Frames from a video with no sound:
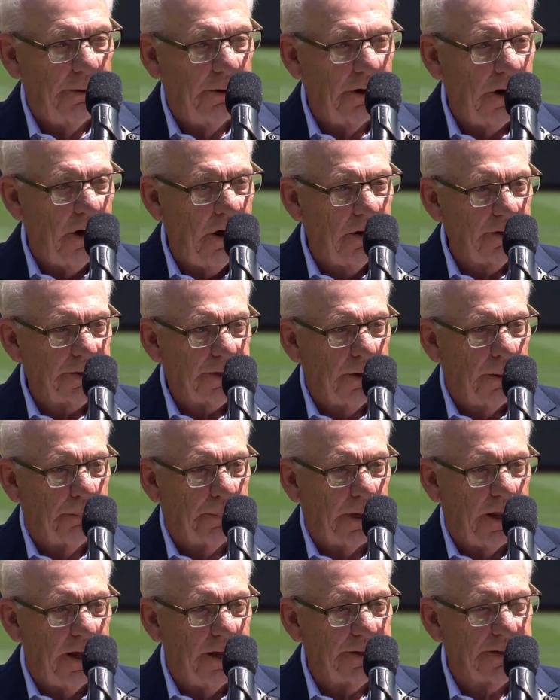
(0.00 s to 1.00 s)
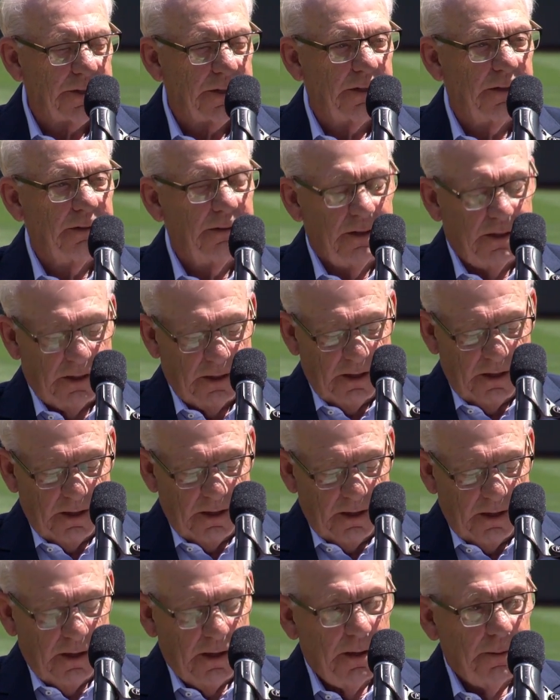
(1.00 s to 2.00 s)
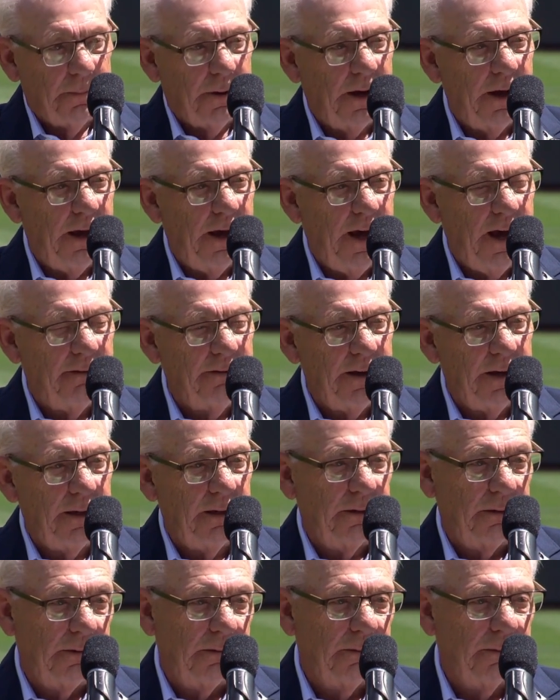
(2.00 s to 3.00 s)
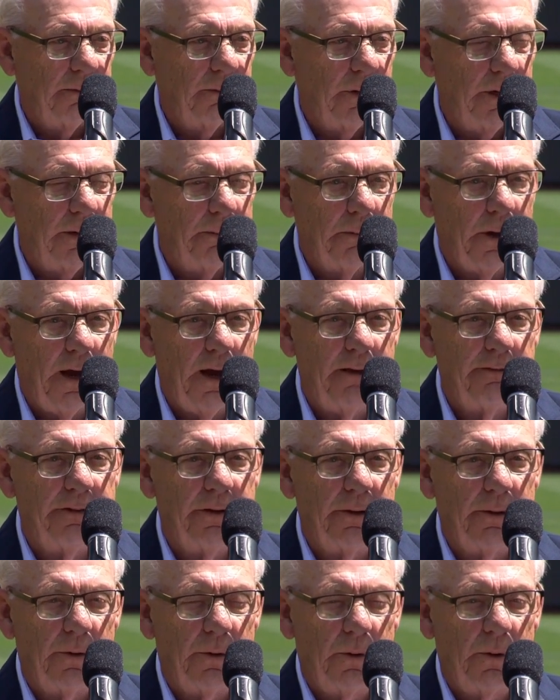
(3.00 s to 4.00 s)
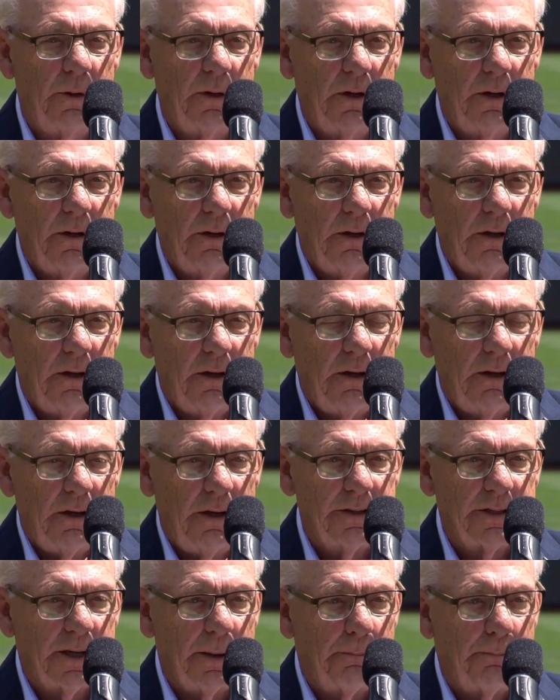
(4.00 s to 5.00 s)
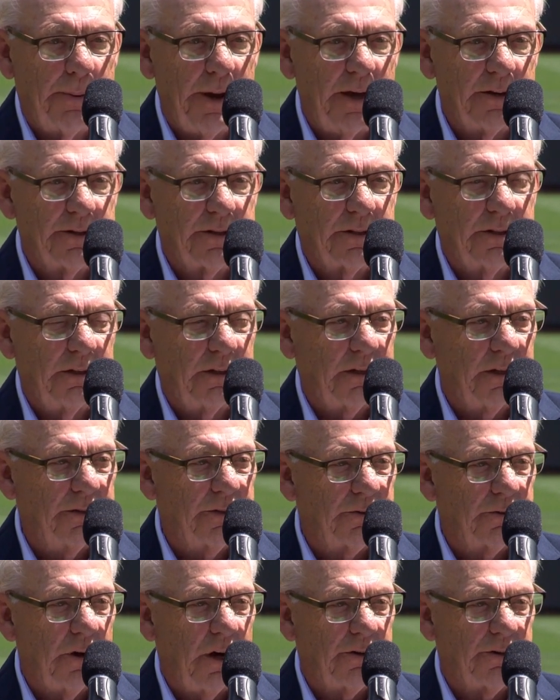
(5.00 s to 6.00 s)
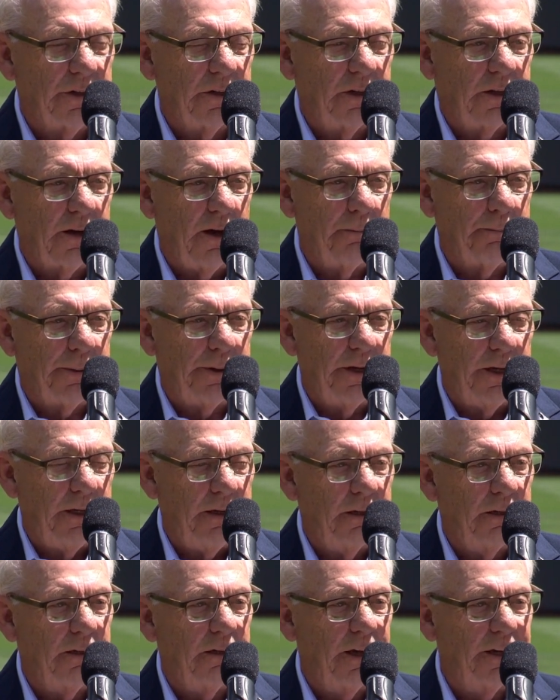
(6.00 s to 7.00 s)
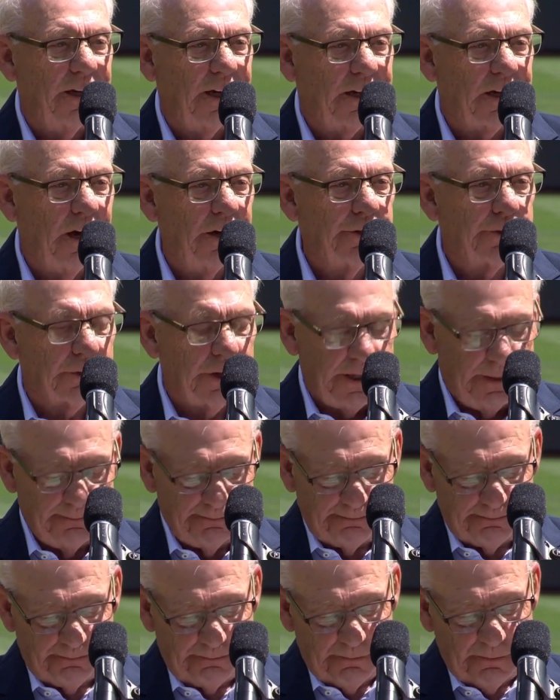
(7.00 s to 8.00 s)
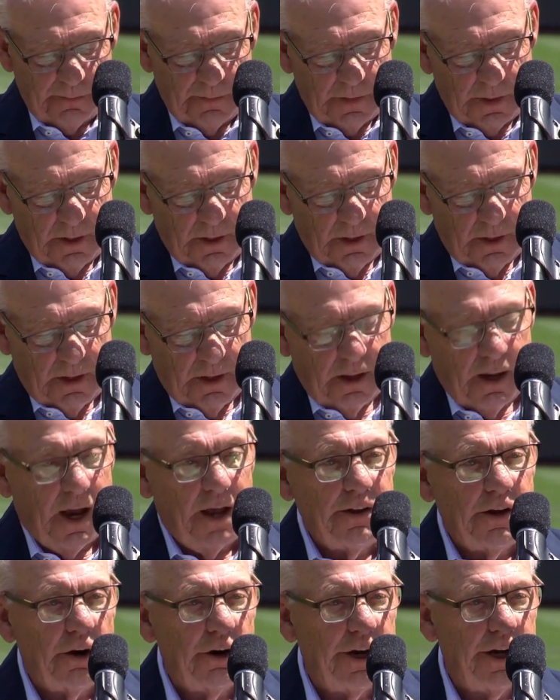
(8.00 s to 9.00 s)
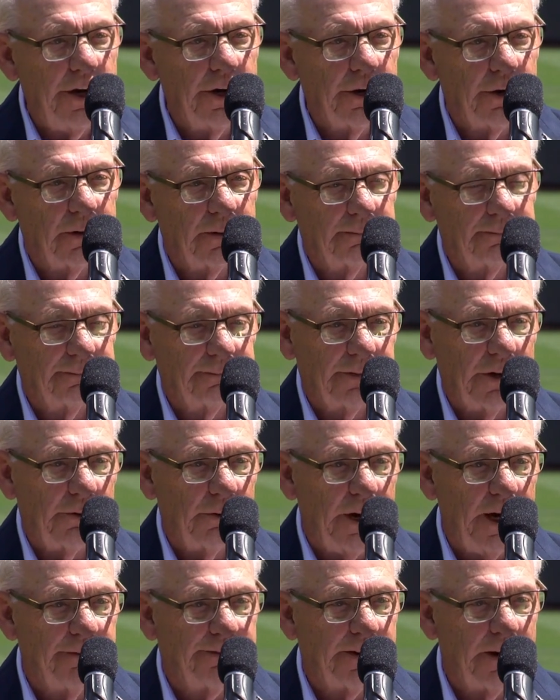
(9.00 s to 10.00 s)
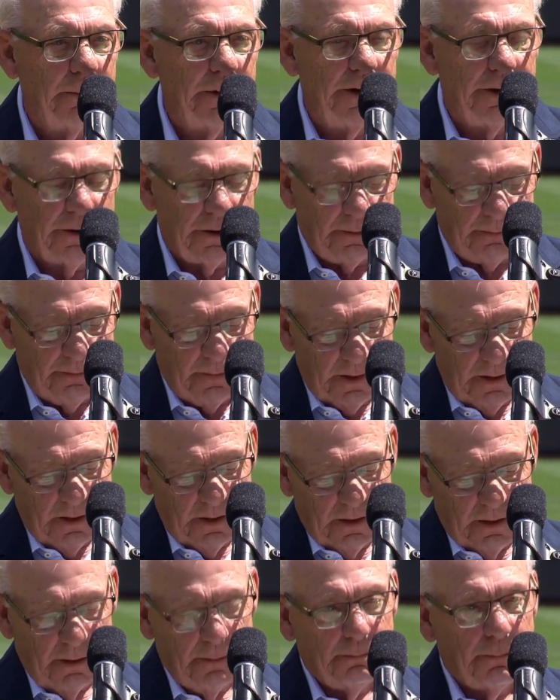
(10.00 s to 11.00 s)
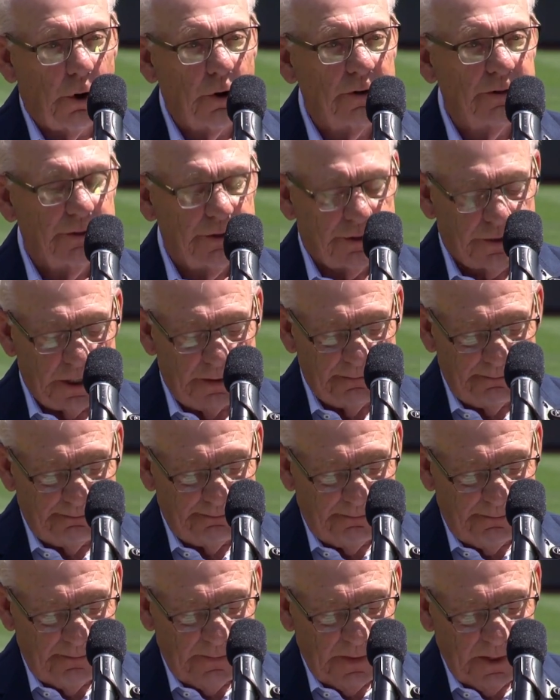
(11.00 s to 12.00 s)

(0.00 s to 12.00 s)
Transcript: We were also blessed by having what, in my view, is the best construction company in the country. And they're here, they're right from here Mortenson.